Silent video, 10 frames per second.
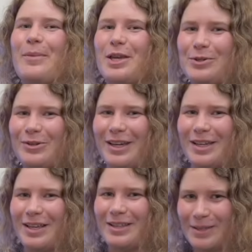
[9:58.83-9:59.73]
Make sure to
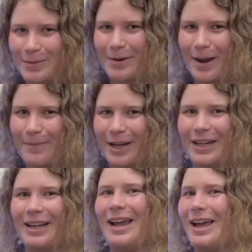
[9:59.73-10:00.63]
hit that subscribe
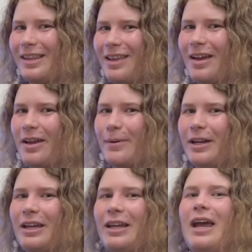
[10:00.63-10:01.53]
button and that like
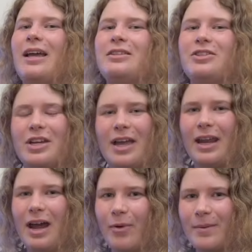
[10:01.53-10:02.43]
button, and to check
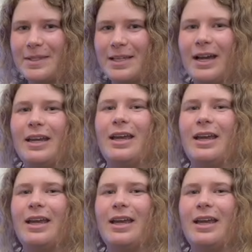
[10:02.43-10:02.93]
out our website,